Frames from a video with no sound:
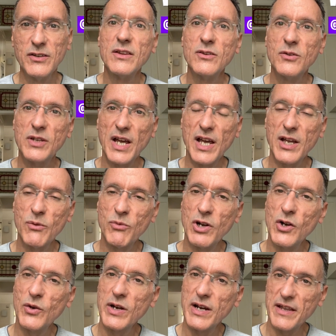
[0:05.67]
Today we're
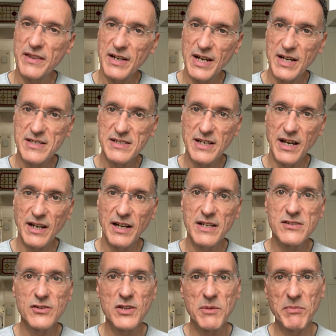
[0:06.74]
looking at the NICE
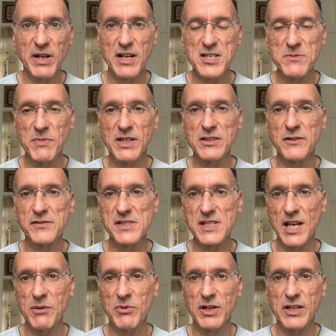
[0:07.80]
guidelines for the management of
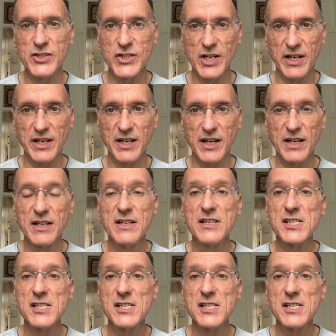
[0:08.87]
stable angina,